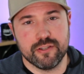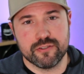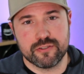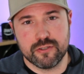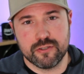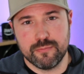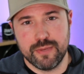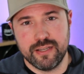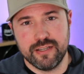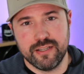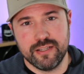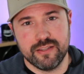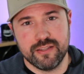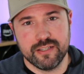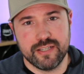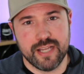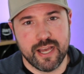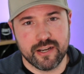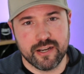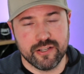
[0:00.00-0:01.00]
So you may need the
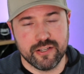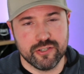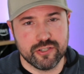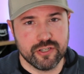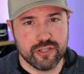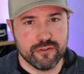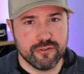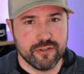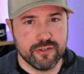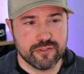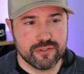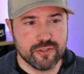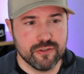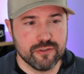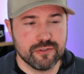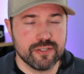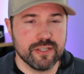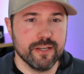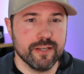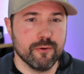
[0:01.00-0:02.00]
data engineering
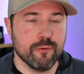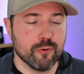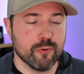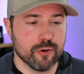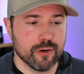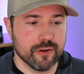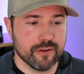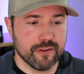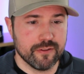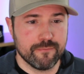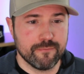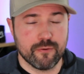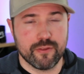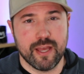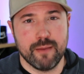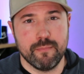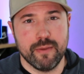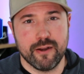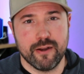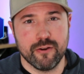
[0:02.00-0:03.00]
associate, or for
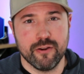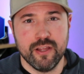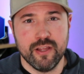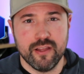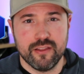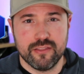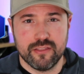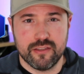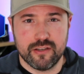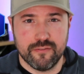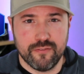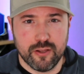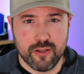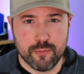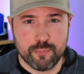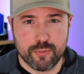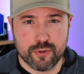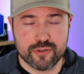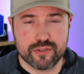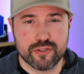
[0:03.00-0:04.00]
that matter, the
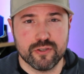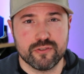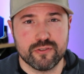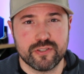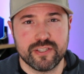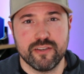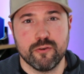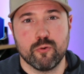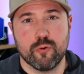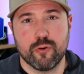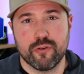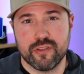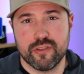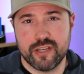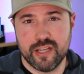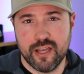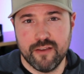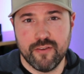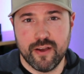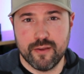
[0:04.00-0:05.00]
developer associate or the
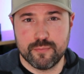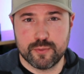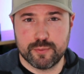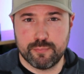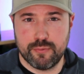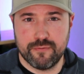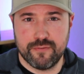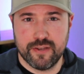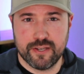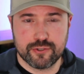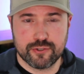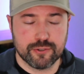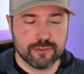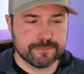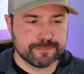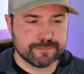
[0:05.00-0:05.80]
DevOps professional.